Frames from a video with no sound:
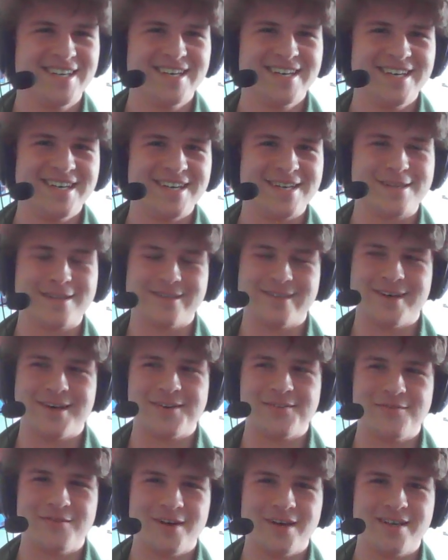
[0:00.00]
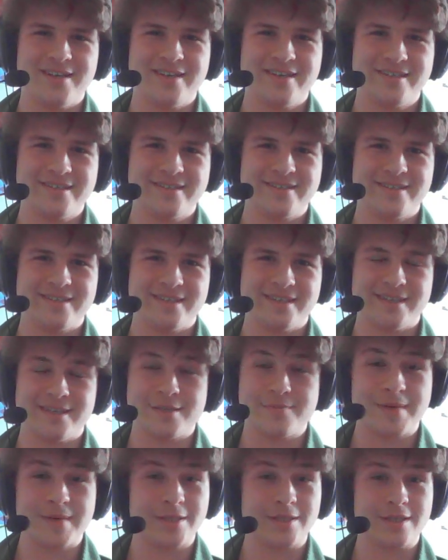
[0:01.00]
It's a lot of fun,
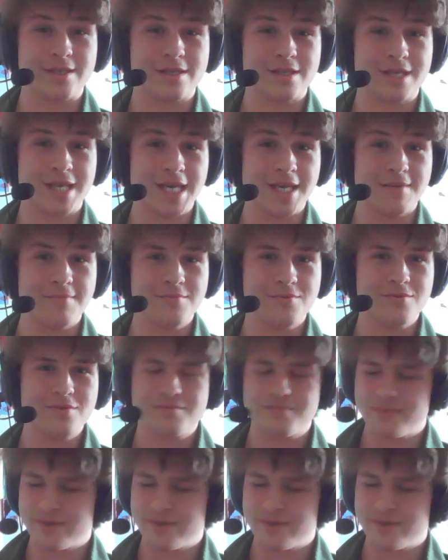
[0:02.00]
especially schemes.